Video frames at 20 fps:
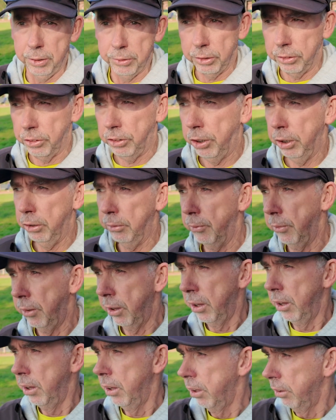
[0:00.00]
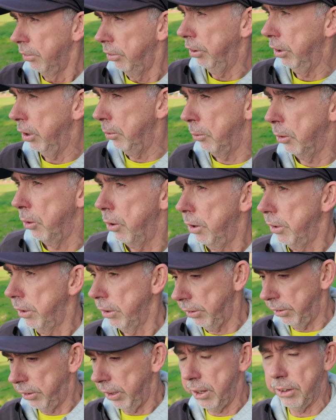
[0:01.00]
Not sitting behind
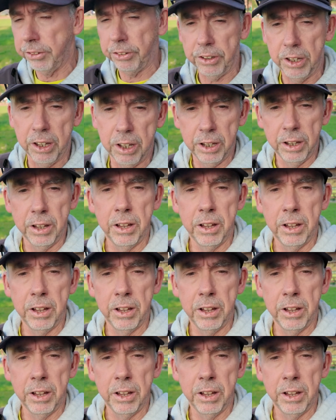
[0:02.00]
a desk.